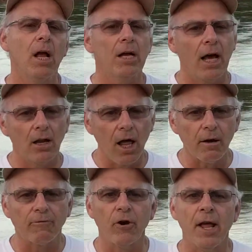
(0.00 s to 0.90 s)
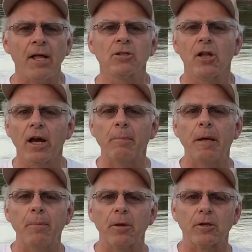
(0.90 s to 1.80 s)
Got a lot of friends, a lot of
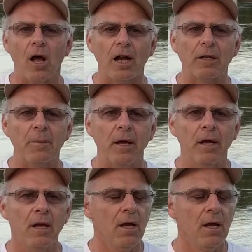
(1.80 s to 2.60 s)
people that talk to me,